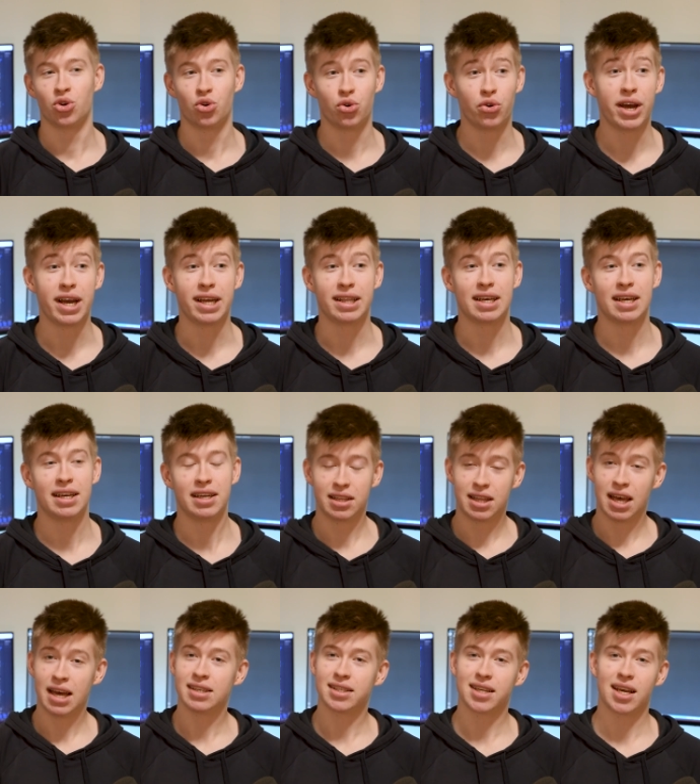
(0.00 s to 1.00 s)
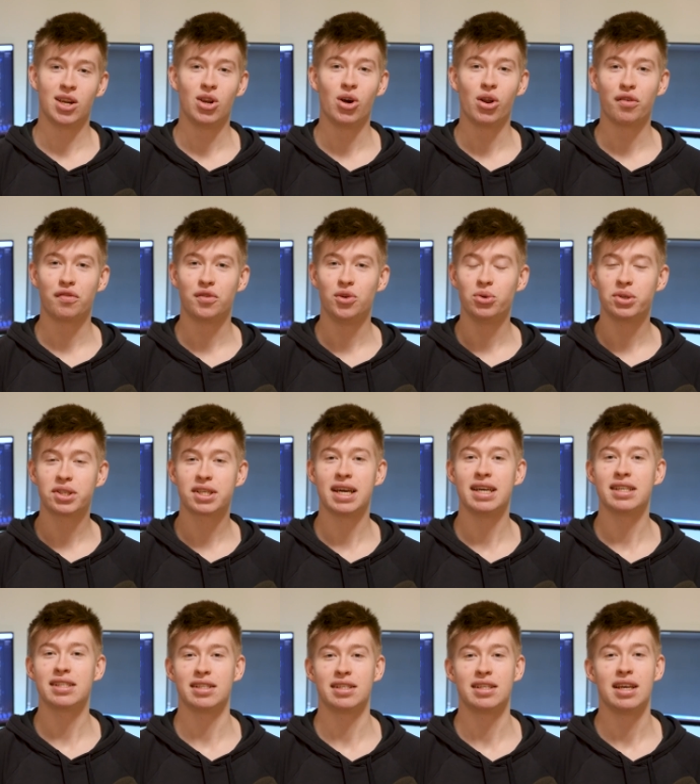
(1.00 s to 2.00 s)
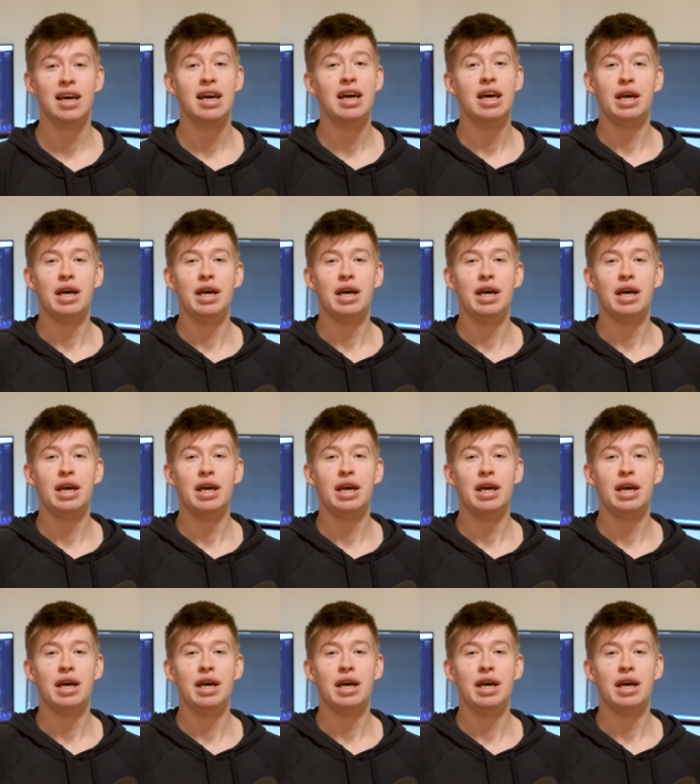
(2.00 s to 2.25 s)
great. And it has a lot of use cases.